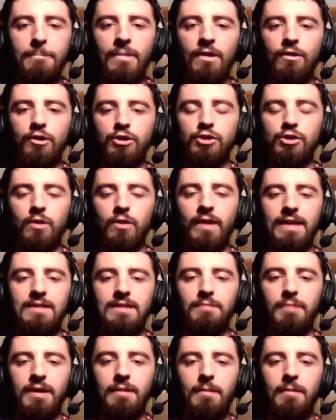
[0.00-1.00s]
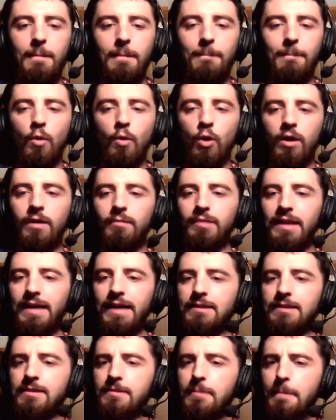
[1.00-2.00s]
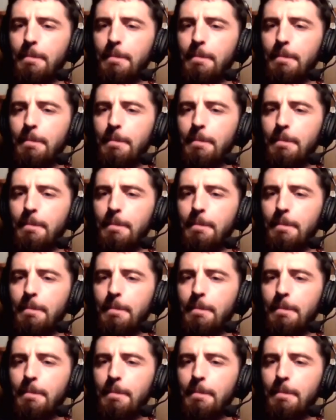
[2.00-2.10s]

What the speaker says: So that's a bit more complex.